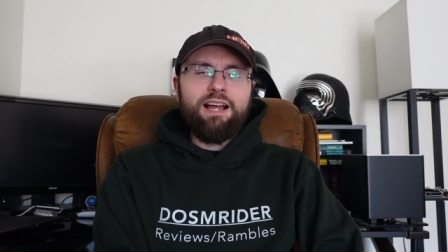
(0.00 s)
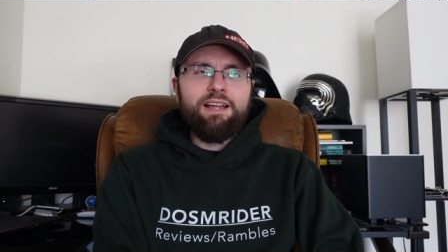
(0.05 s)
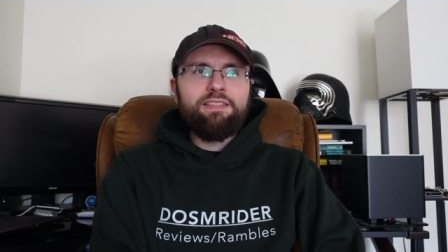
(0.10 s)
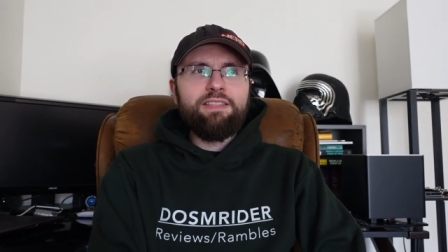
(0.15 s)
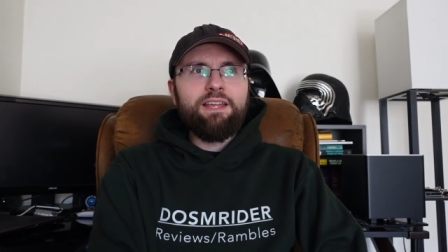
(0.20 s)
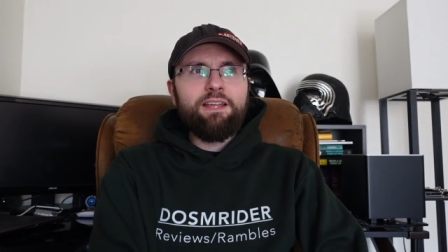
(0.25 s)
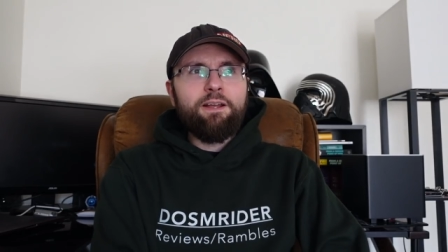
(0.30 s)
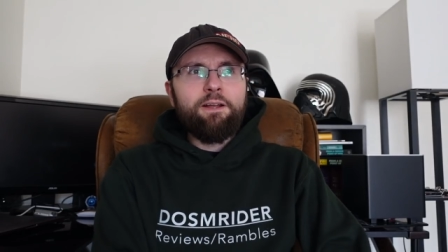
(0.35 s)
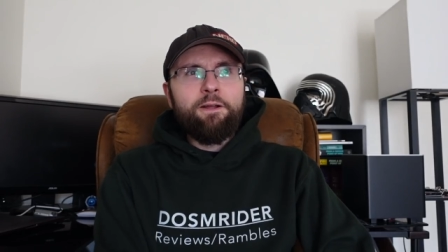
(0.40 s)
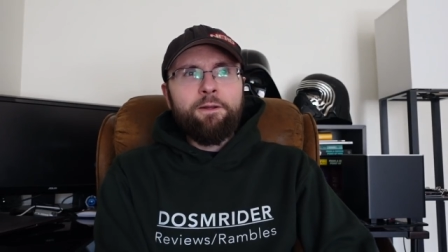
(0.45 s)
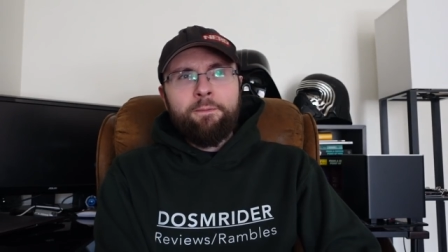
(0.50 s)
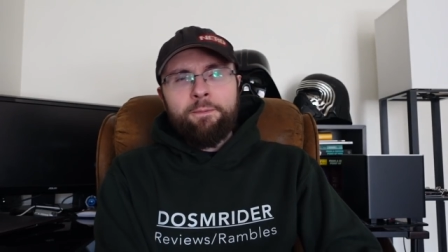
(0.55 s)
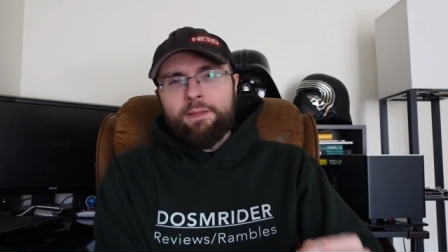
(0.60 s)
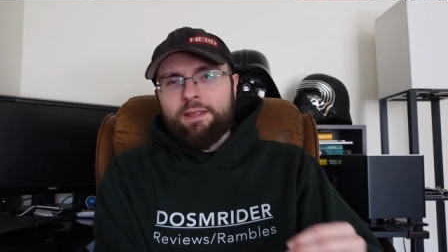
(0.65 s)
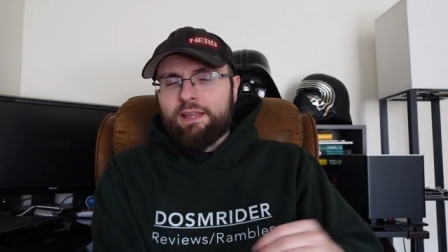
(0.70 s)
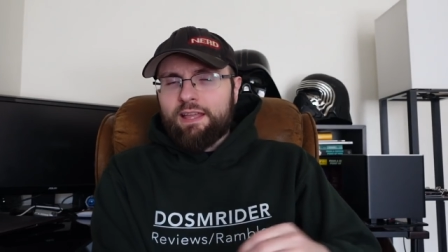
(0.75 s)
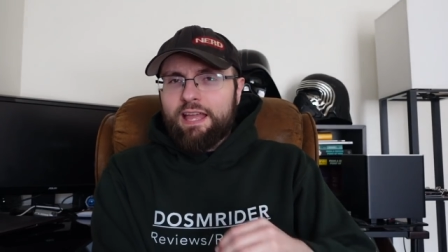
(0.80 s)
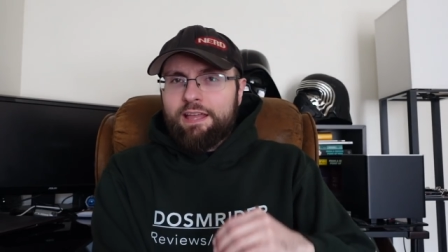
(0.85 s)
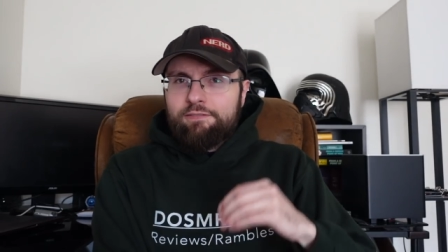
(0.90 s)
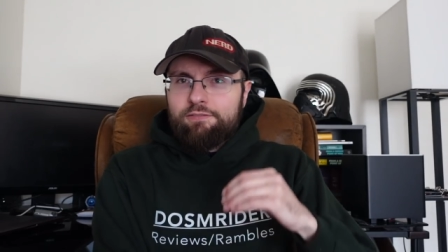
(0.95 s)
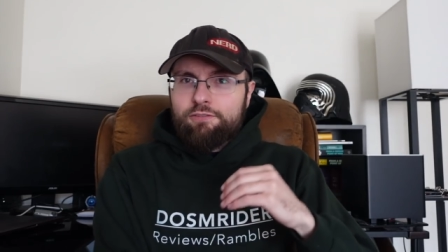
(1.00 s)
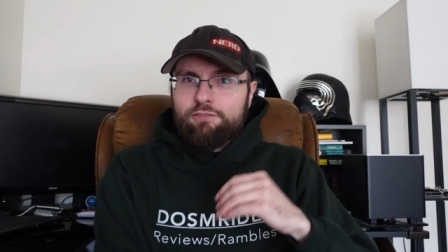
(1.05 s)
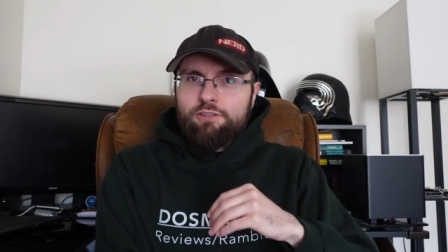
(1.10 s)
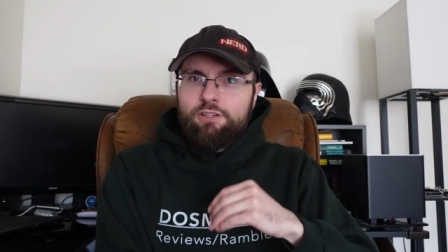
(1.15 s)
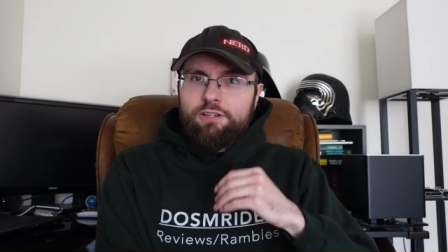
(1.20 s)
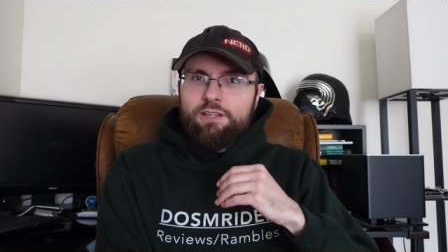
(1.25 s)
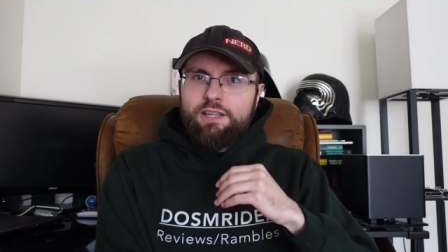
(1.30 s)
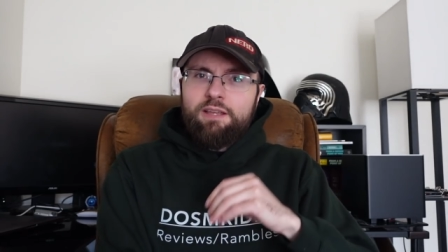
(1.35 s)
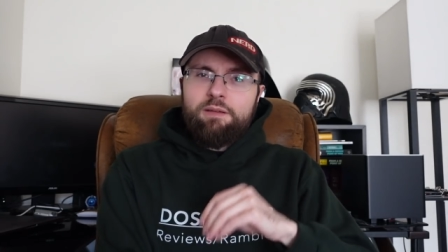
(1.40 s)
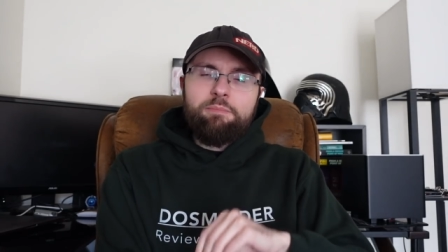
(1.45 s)
I think if you're
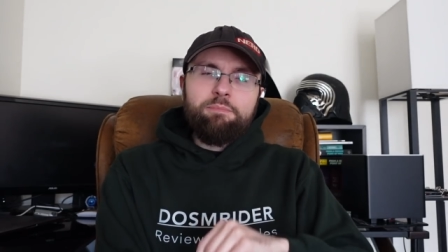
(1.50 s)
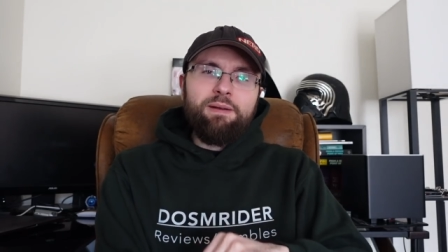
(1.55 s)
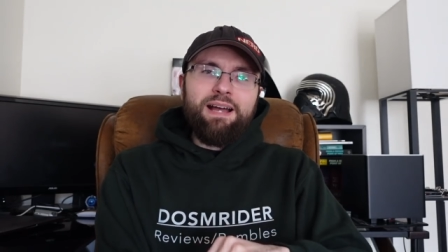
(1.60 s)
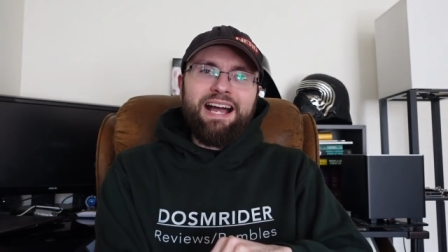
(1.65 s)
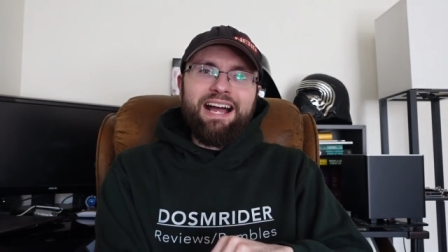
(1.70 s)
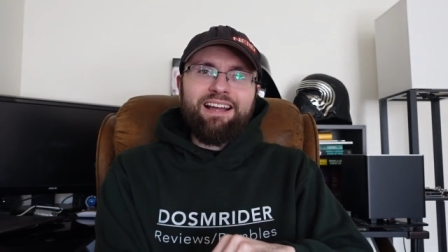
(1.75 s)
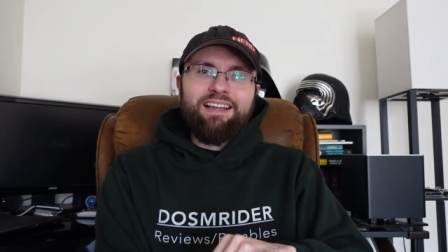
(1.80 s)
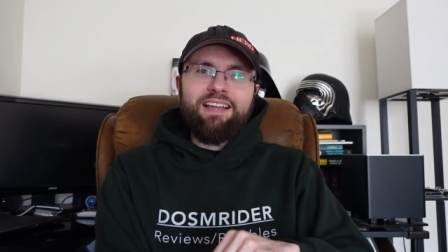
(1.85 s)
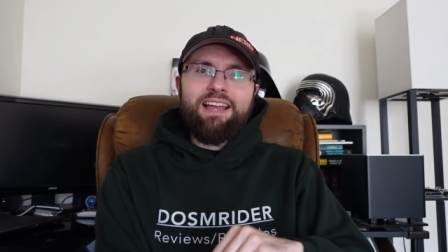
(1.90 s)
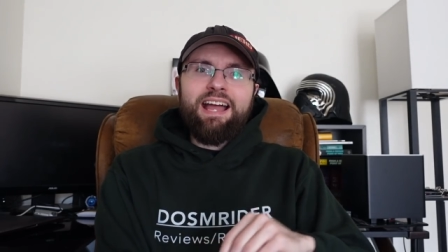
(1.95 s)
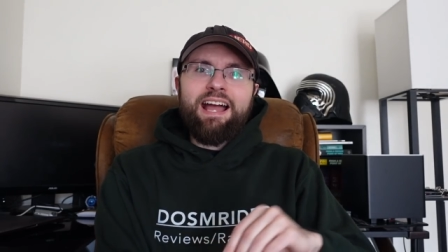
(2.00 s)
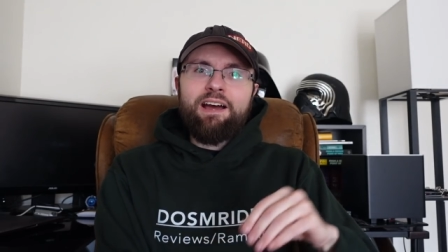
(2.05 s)
looking back